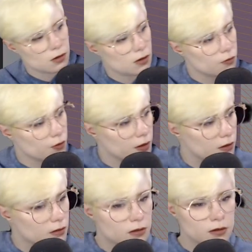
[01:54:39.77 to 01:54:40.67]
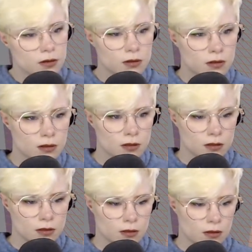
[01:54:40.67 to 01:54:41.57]
Freeze.
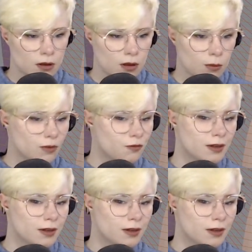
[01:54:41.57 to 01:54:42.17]
I'm going to